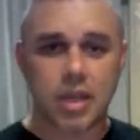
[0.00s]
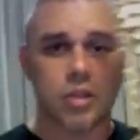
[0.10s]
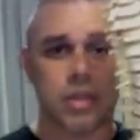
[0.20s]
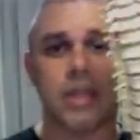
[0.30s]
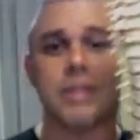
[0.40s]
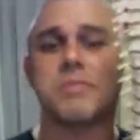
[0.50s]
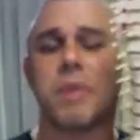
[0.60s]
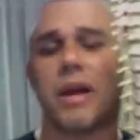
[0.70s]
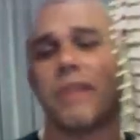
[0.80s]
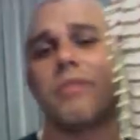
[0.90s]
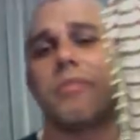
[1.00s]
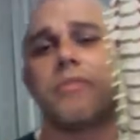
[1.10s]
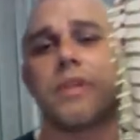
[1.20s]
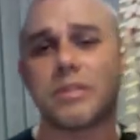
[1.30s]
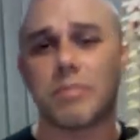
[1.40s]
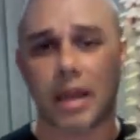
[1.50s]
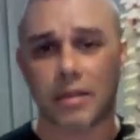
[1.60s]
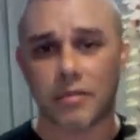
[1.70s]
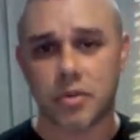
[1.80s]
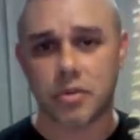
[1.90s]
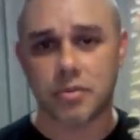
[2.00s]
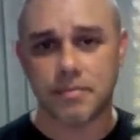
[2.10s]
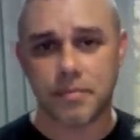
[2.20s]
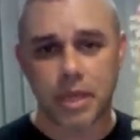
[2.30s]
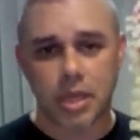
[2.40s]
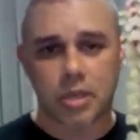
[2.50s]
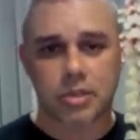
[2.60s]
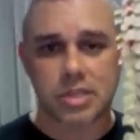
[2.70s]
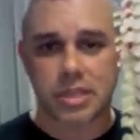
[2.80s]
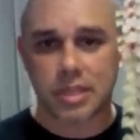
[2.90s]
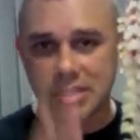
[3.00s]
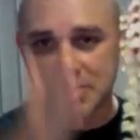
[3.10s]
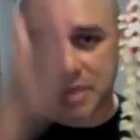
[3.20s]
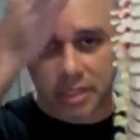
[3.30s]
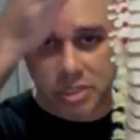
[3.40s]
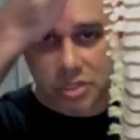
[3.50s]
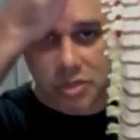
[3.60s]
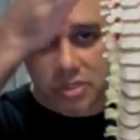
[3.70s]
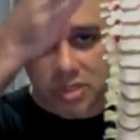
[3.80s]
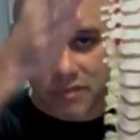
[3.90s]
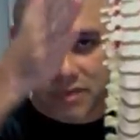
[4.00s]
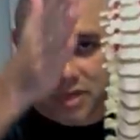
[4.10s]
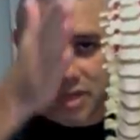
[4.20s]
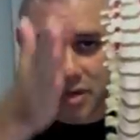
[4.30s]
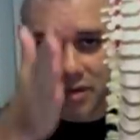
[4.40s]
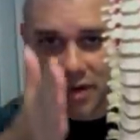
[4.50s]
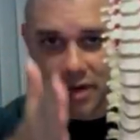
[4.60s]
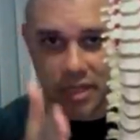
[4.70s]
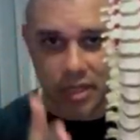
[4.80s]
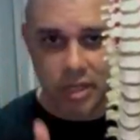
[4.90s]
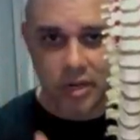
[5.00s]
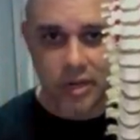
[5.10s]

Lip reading: Looking at the spine from a front to back view, you'll see that the spine shows a very linear